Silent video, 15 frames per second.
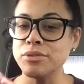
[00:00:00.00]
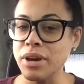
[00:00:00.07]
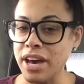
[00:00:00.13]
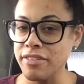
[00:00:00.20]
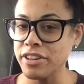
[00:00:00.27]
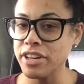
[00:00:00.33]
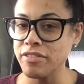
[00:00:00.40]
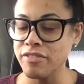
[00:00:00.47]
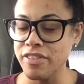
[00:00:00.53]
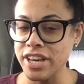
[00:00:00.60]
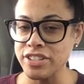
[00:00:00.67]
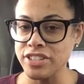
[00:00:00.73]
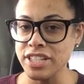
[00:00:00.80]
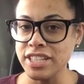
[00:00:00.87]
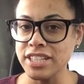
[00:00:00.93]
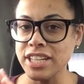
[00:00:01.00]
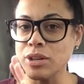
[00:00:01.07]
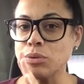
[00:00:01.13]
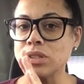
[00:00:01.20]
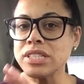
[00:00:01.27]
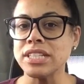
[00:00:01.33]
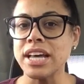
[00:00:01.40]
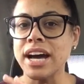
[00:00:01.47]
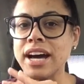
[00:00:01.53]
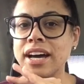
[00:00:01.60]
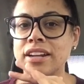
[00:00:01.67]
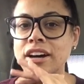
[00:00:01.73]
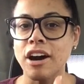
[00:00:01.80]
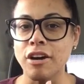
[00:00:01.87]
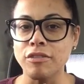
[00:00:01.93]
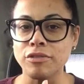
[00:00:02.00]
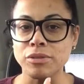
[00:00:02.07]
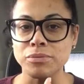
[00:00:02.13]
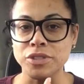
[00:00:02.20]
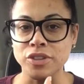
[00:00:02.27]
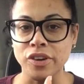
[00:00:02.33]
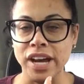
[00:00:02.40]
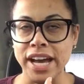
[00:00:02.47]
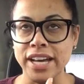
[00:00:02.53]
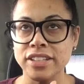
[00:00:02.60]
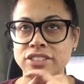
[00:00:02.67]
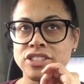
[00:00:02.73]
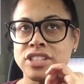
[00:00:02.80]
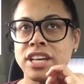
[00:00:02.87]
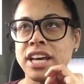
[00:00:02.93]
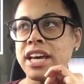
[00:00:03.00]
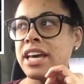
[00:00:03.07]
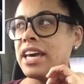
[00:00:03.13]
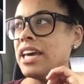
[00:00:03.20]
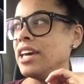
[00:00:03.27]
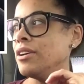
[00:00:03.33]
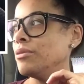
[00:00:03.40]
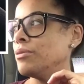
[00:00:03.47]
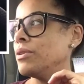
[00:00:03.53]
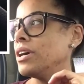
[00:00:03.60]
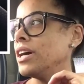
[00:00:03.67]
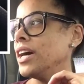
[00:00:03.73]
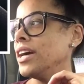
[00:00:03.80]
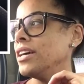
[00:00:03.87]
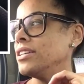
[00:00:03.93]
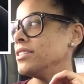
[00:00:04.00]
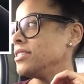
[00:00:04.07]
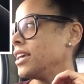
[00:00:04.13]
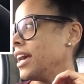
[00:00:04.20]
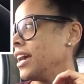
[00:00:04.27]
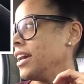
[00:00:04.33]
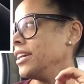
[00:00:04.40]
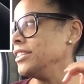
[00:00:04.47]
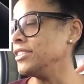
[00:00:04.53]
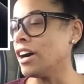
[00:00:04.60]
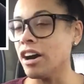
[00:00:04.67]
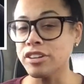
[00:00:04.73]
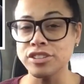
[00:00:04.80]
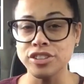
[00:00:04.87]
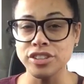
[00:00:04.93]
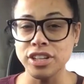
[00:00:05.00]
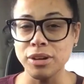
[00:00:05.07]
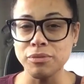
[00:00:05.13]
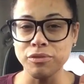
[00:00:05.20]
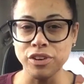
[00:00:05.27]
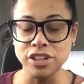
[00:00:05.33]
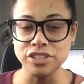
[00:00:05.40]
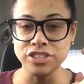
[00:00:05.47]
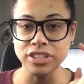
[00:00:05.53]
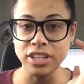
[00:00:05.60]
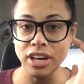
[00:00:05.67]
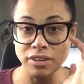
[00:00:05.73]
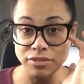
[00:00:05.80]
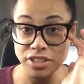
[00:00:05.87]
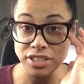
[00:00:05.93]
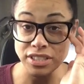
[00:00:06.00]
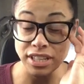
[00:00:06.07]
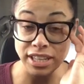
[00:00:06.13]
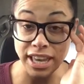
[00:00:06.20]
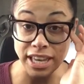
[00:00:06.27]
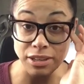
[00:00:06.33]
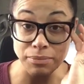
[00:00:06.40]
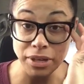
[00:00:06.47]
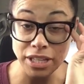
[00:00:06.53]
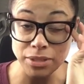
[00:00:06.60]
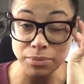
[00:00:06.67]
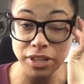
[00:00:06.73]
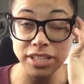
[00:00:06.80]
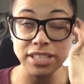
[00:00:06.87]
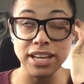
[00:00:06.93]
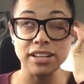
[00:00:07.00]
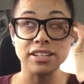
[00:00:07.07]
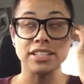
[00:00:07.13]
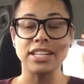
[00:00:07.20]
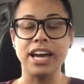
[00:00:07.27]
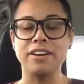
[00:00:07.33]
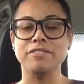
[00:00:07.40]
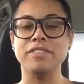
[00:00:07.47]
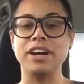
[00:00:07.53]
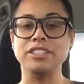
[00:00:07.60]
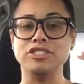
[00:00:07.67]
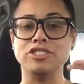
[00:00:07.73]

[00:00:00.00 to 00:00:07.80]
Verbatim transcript: have a confession. It was not all from scratch. It was a doctored up version of just a cake mix because I could not find